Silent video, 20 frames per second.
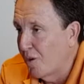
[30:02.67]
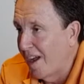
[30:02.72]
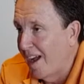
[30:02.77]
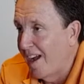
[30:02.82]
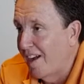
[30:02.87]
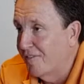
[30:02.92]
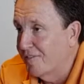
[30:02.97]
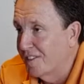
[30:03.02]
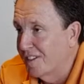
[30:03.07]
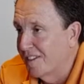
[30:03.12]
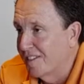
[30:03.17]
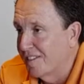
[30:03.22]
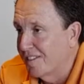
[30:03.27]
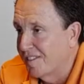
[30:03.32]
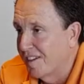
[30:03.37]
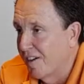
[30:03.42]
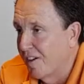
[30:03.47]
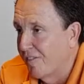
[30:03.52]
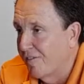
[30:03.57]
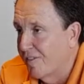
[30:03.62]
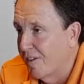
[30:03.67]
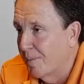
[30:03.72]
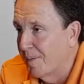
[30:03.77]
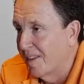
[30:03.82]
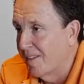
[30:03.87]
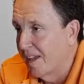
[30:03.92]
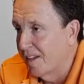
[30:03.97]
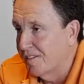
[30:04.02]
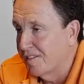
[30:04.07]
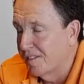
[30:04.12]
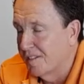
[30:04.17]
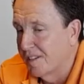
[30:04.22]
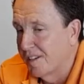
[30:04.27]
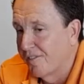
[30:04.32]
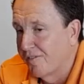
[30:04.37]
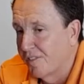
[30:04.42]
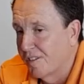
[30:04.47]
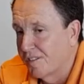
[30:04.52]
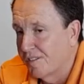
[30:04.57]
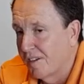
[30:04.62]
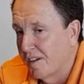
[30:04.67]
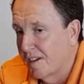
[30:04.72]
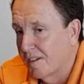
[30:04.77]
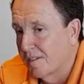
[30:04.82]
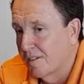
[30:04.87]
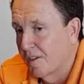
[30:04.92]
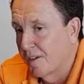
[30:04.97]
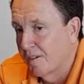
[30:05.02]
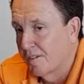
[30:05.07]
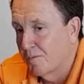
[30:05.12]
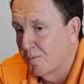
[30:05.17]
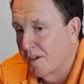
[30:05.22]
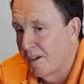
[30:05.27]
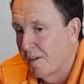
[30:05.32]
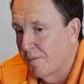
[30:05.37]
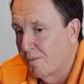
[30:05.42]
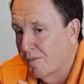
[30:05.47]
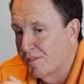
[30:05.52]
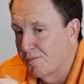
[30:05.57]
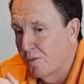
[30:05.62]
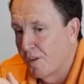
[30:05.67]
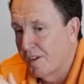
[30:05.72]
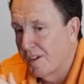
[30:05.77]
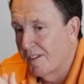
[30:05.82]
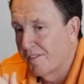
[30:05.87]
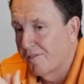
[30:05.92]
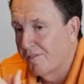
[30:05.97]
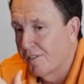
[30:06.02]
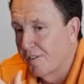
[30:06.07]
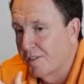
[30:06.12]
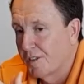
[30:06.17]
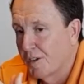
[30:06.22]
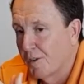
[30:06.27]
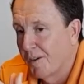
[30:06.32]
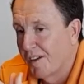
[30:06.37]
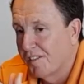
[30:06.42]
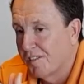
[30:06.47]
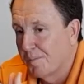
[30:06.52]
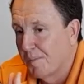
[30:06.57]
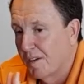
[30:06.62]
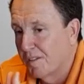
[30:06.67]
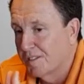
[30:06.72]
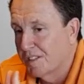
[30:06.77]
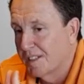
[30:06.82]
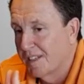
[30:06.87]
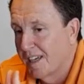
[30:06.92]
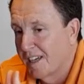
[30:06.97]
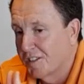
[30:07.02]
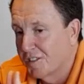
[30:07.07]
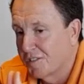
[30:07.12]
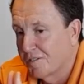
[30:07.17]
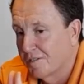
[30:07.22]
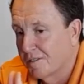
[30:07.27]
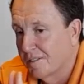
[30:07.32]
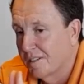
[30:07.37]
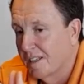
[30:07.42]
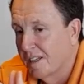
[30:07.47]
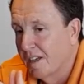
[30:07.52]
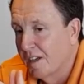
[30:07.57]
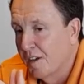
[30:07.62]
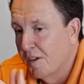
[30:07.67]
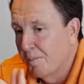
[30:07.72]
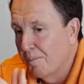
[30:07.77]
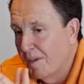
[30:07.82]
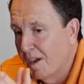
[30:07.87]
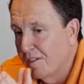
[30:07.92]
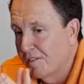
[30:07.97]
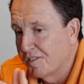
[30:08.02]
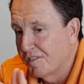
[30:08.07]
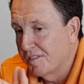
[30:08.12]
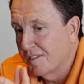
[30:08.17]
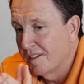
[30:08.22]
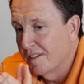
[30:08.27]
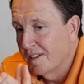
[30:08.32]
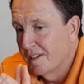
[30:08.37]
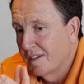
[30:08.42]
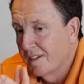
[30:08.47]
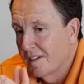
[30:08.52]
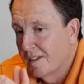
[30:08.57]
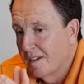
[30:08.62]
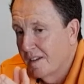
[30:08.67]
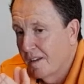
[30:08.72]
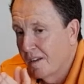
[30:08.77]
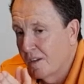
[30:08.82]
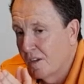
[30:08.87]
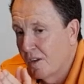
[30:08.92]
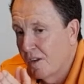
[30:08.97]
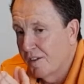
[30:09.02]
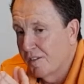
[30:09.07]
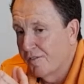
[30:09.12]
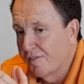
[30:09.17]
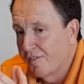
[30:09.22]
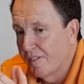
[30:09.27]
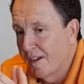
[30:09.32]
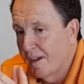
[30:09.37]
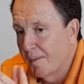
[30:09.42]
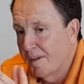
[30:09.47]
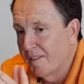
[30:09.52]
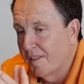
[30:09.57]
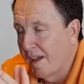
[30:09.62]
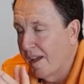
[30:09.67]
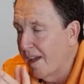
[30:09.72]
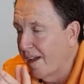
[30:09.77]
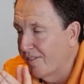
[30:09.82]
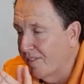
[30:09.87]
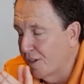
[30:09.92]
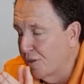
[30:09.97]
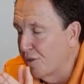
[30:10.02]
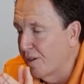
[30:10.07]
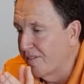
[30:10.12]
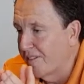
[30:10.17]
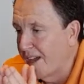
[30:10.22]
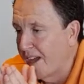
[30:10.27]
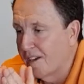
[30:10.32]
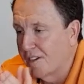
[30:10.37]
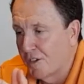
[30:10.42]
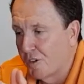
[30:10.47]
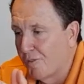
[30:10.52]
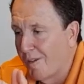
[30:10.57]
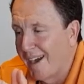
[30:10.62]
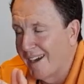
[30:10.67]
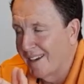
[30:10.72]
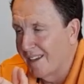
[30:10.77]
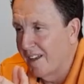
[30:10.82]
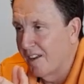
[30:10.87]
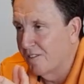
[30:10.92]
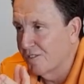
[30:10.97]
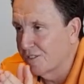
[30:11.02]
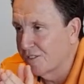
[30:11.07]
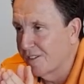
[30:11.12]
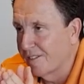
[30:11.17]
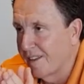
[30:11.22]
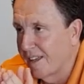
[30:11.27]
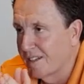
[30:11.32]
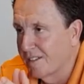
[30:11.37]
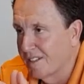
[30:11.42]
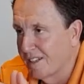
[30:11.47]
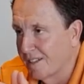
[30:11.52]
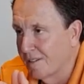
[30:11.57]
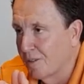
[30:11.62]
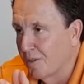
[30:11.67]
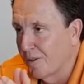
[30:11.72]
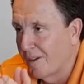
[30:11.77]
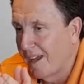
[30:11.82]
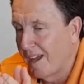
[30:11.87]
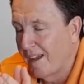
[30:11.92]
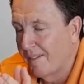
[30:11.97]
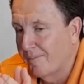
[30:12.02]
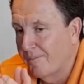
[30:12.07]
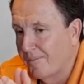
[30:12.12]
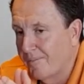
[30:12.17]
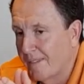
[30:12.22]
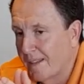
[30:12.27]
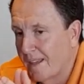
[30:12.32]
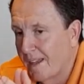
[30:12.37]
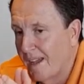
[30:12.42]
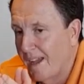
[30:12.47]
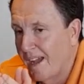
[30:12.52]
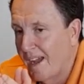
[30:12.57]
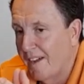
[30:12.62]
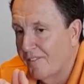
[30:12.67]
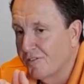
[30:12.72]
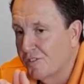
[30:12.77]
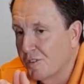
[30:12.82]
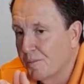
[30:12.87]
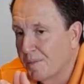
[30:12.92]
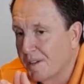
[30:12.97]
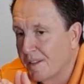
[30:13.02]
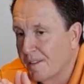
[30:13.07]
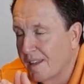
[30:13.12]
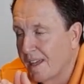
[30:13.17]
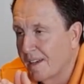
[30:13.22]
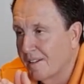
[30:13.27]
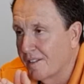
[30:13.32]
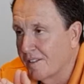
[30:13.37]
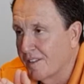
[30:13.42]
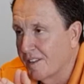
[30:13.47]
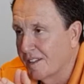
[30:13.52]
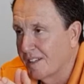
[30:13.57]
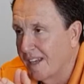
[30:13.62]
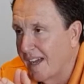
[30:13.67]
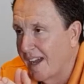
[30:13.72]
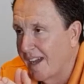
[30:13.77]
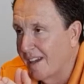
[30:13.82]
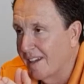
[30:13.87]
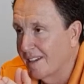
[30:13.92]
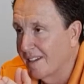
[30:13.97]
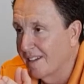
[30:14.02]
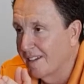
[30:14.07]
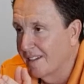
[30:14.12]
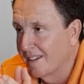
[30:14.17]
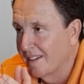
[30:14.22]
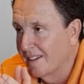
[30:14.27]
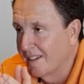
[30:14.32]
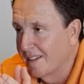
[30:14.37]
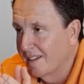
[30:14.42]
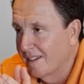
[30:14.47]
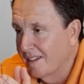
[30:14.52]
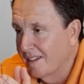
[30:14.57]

look after yourself. I mean, that's the difference I'd learned when I was working for a US multinational. They had a great culture. They did look after you, but at the end of the day,